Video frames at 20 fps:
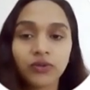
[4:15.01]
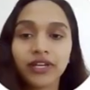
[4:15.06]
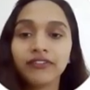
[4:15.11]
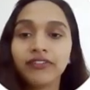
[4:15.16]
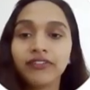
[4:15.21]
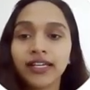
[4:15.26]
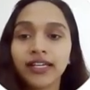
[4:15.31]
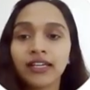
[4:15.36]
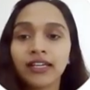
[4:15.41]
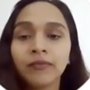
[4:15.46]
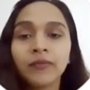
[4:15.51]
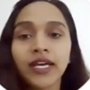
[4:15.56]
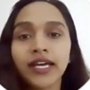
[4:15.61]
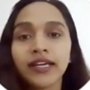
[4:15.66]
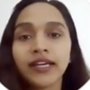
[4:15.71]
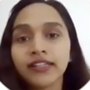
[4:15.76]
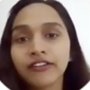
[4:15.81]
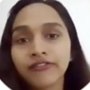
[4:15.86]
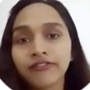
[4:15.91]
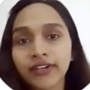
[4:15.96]
to a
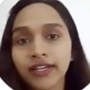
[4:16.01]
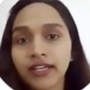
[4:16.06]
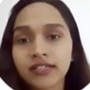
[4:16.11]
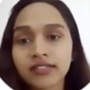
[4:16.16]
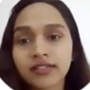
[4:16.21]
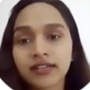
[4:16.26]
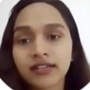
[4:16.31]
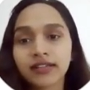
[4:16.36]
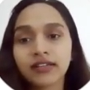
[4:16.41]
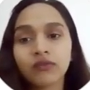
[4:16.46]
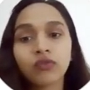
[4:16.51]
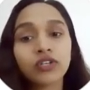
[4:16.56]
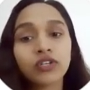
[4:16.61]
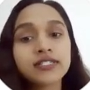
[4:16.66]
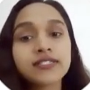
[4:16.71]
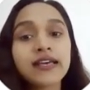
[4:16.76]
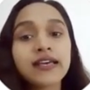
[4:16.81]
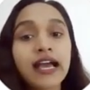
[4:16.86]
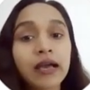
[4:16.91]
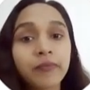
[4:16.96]
VLM and if I ask
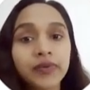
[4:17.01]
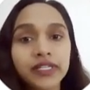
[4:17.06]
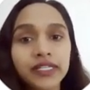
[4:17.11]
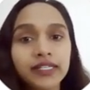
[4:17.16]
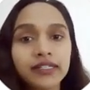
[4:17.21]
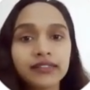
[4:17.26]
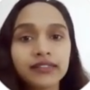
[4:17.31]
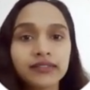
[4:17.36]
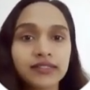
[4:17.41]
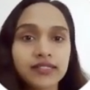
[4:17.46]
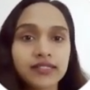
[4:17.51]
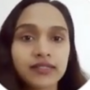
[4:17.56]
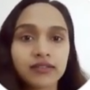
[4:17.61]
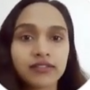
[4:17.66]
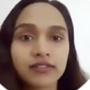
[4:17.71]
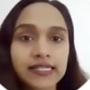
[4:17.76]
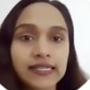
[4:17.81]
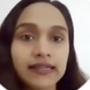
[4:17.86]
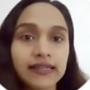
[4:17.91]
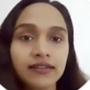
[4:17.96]
what is happening in
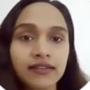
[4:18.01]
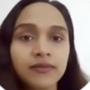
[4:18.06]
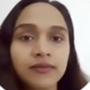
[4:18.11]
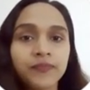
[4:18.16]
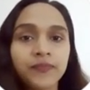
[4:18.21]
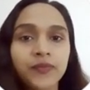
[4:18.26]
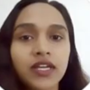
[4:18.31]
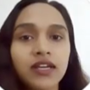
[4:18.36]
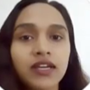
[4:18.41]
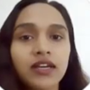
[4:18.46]
this scene,